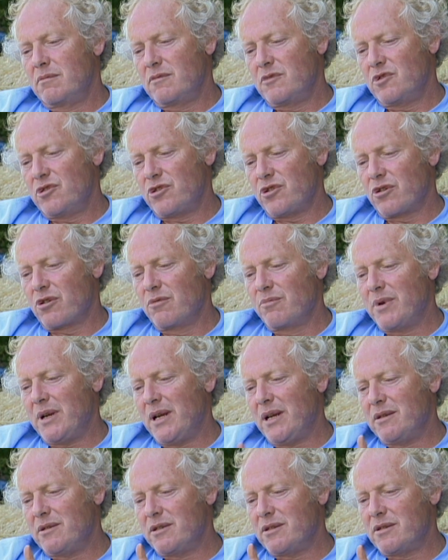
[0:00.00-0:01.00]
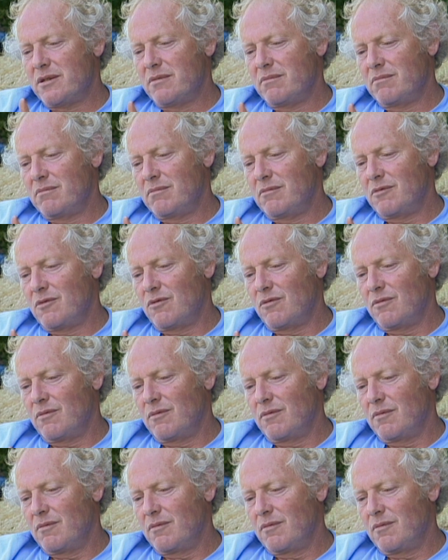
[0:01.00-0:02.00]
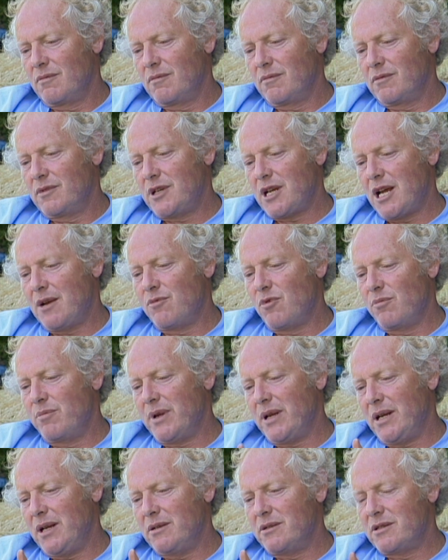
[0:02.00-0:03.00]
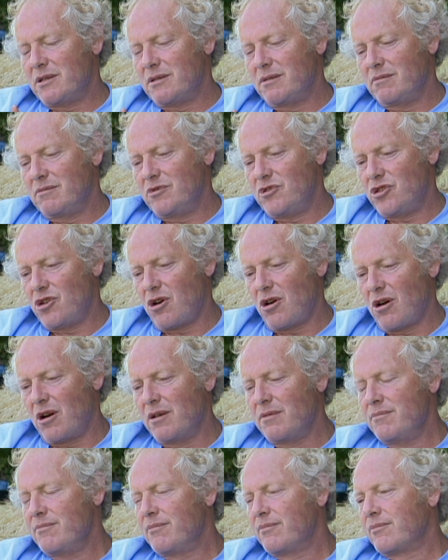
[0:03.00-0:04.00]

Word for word: sugar beets, table beets, chard,